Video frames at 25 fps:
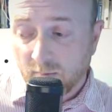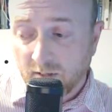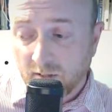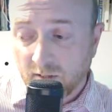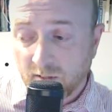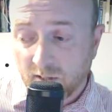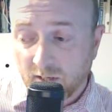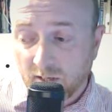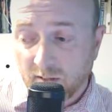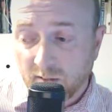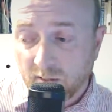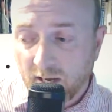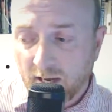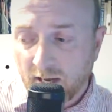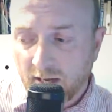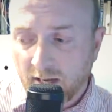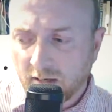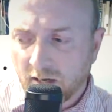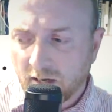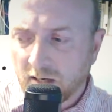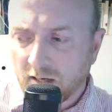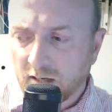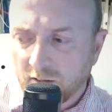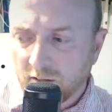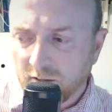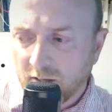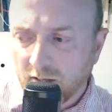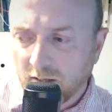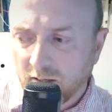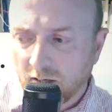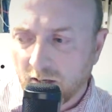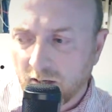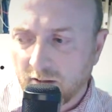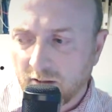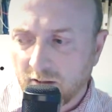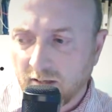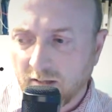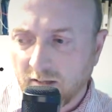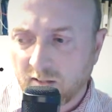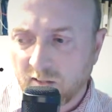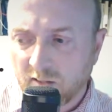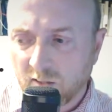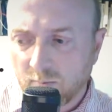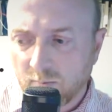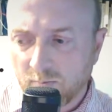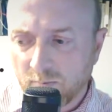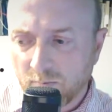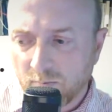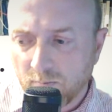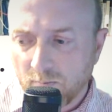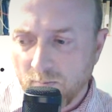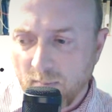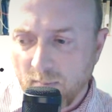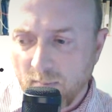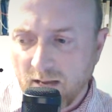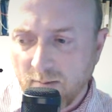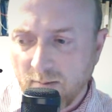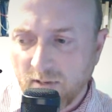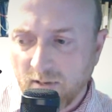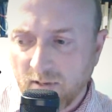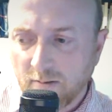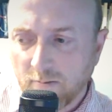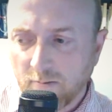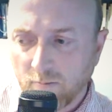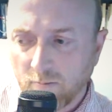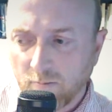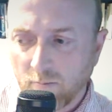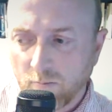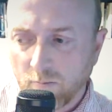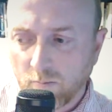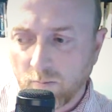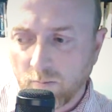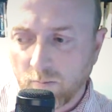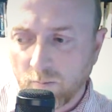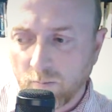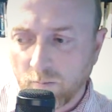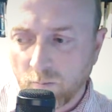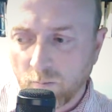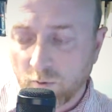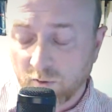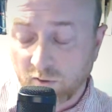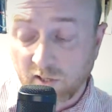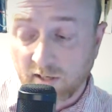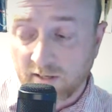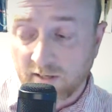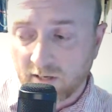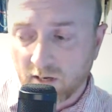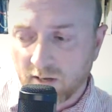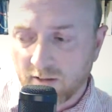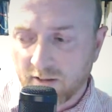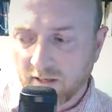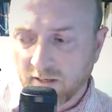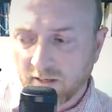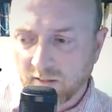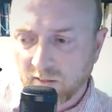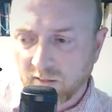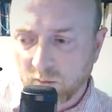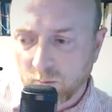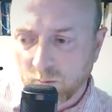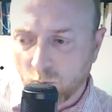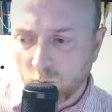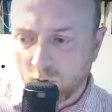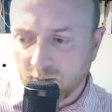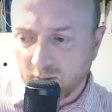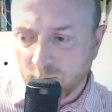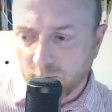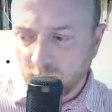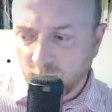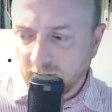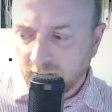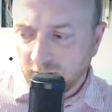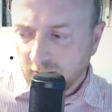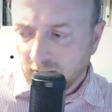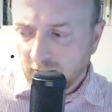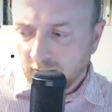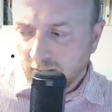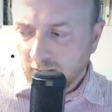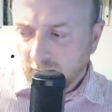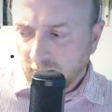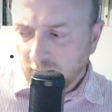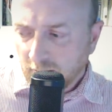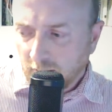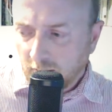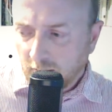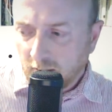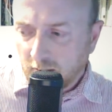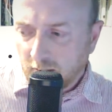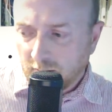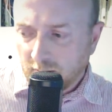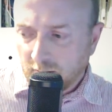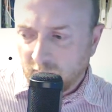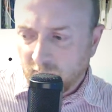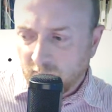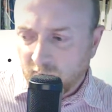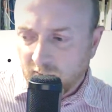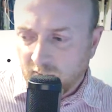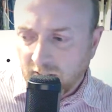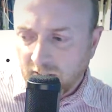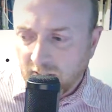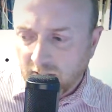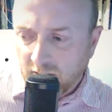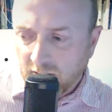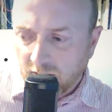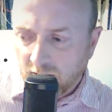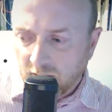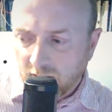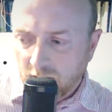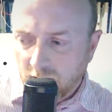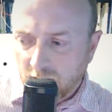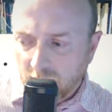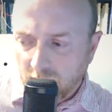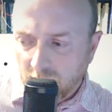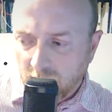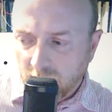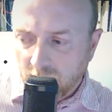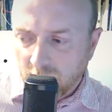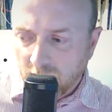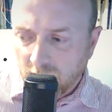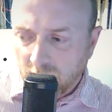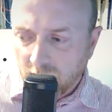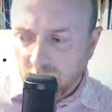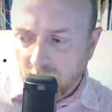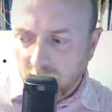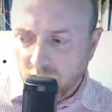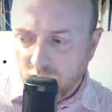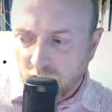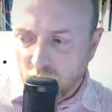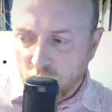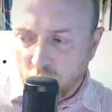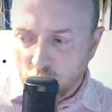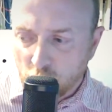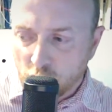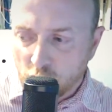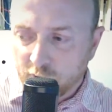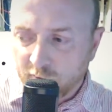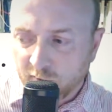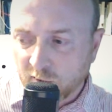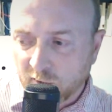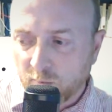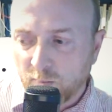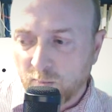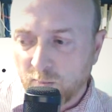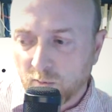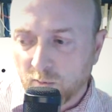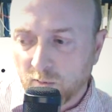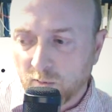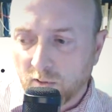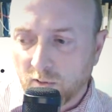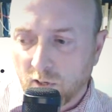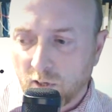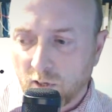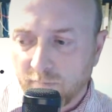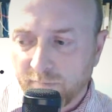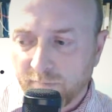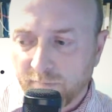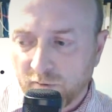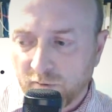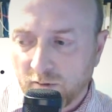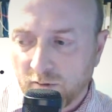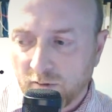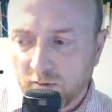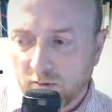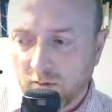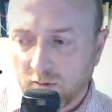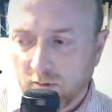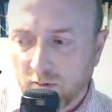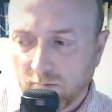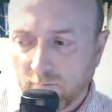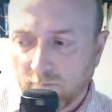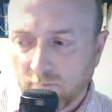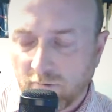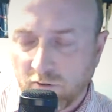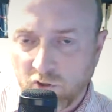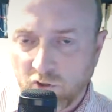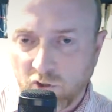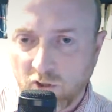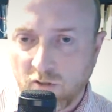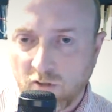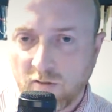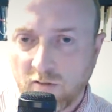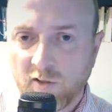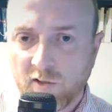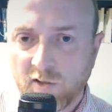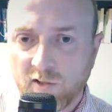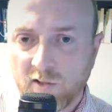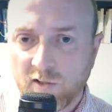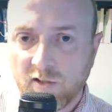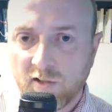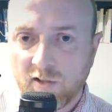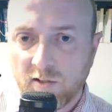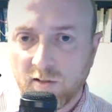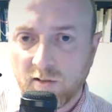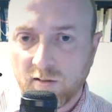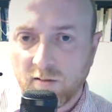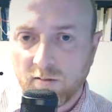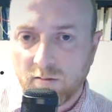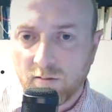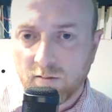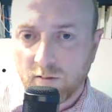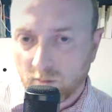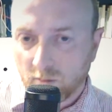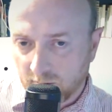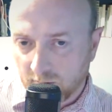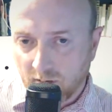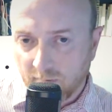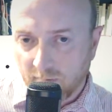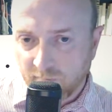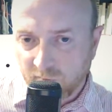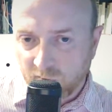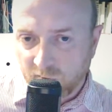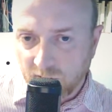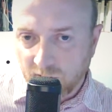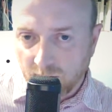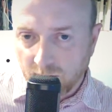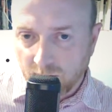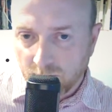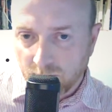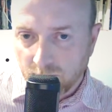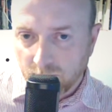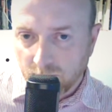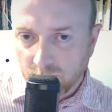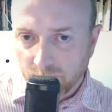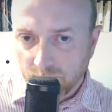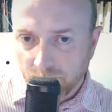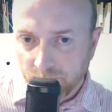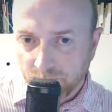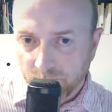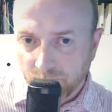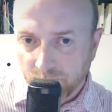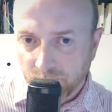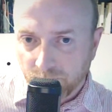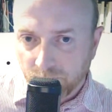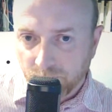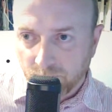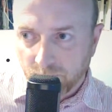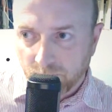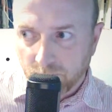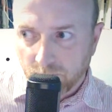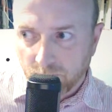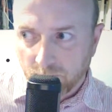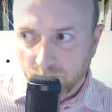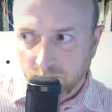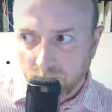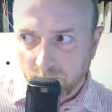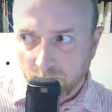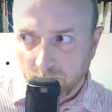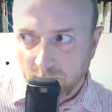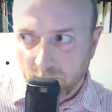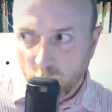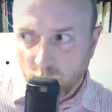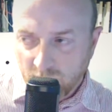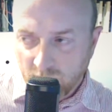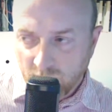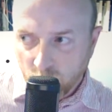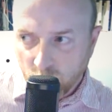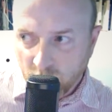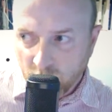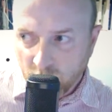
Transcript: sense, and I think this is maybe, well, certainly I think this is why we see the gospel often reduced to God loves you. Yeah, love is